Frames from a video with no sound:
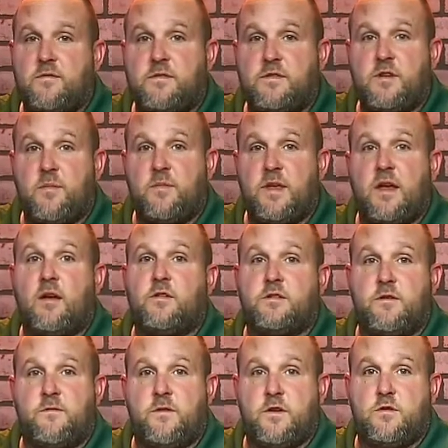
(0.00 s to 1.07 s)
have something
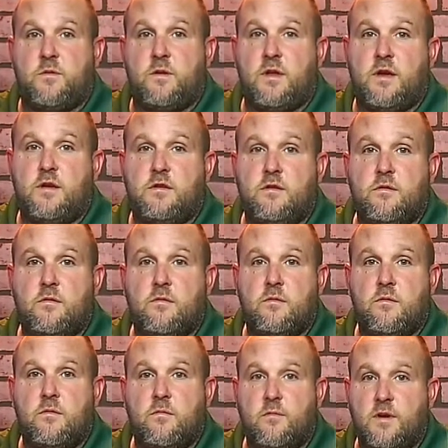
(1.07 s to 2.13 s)
else the fish relate to.
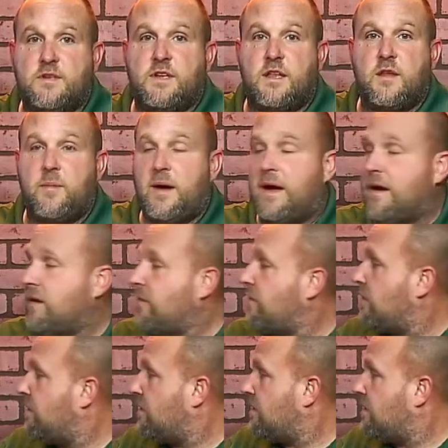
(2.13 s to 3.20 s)
What's on the bottom?